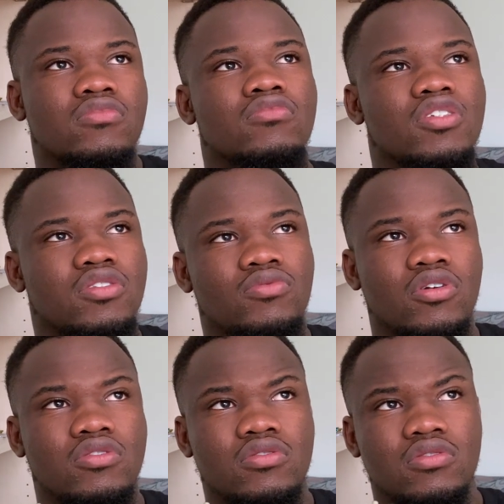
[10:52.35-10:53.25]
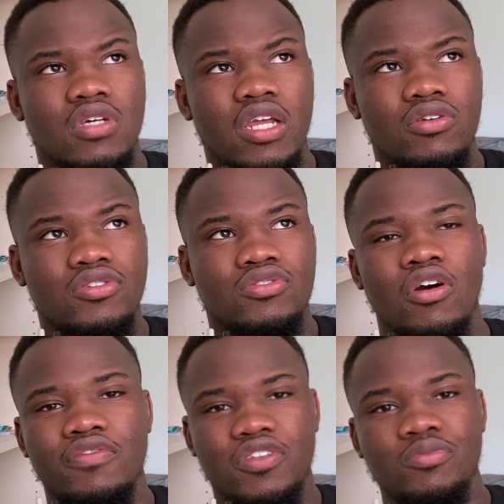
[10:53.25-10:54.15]
are not
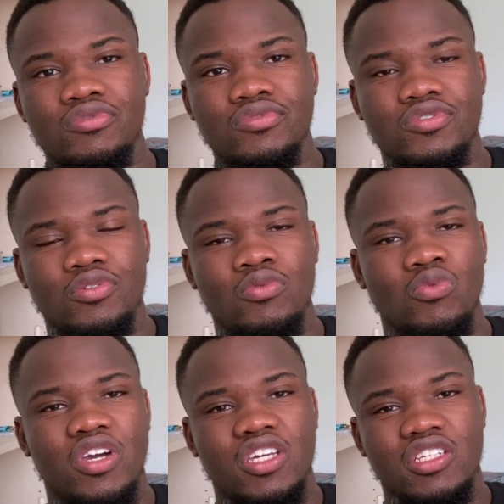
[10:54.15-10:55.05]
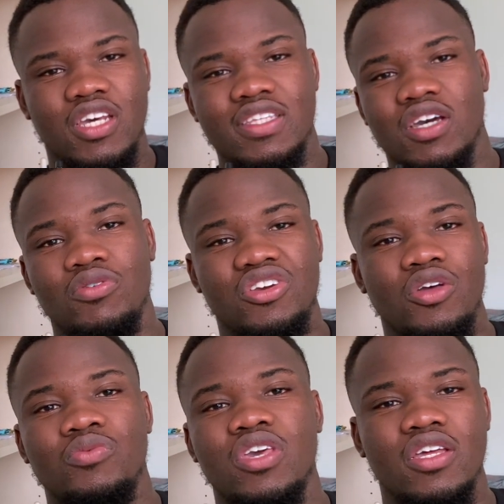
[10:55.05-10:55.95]
comfortable. So working the night and working
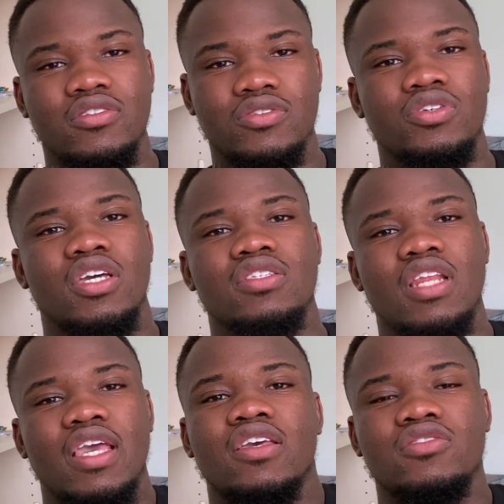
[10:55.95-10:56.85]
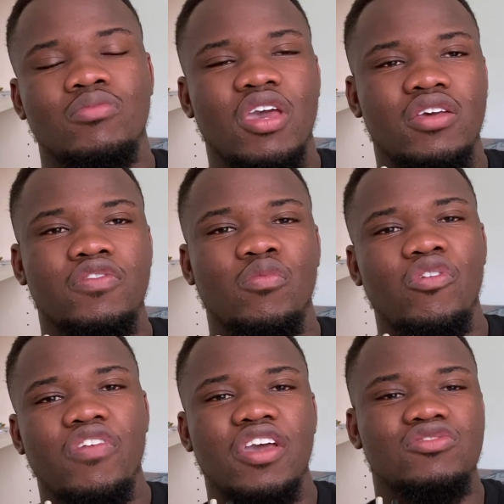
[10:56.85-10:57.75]
on weekends, you get like some form
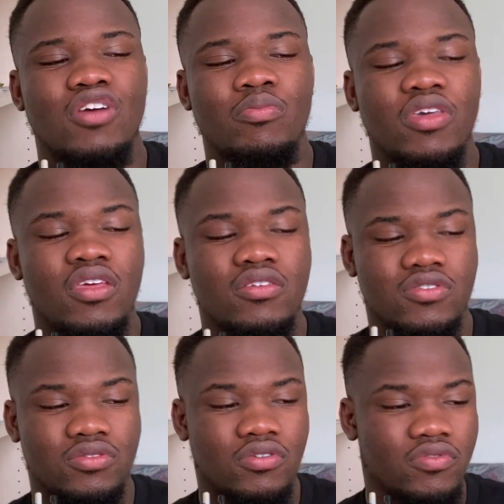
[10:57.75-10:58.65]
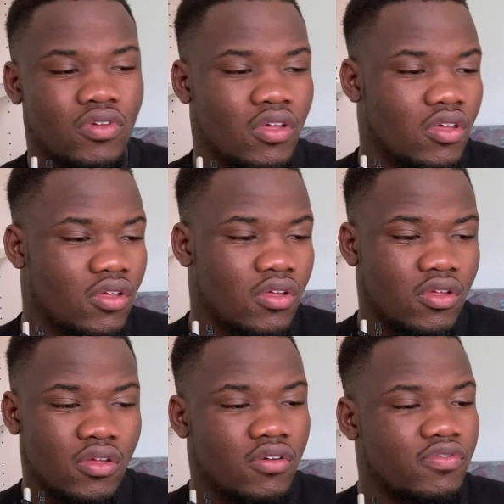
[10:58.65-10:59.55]
of extra pay, sort of.
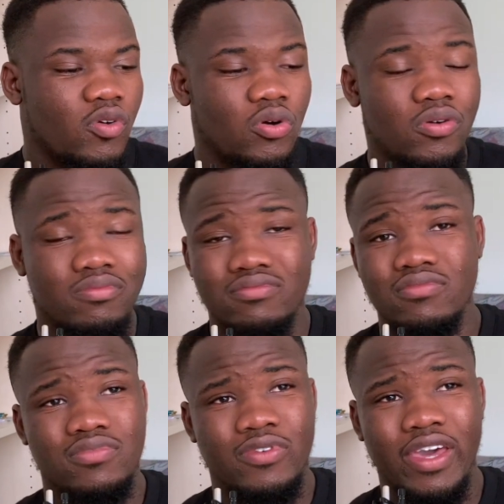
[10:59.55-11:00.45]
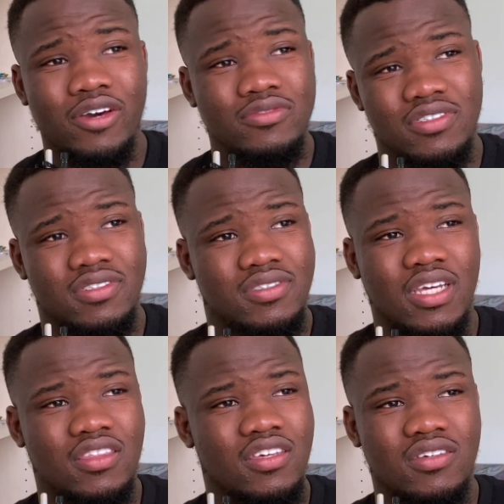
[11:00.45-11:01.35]
For warehouses, I
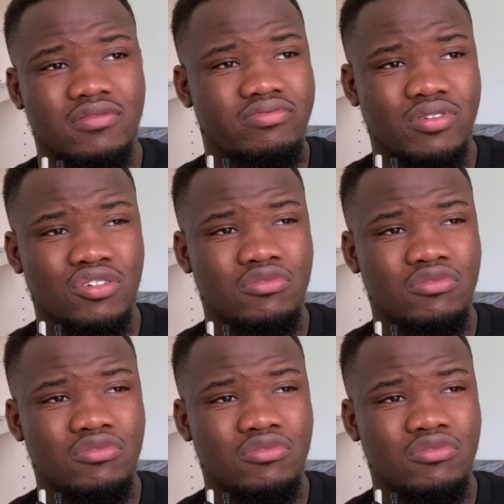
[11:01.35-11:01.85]
think a good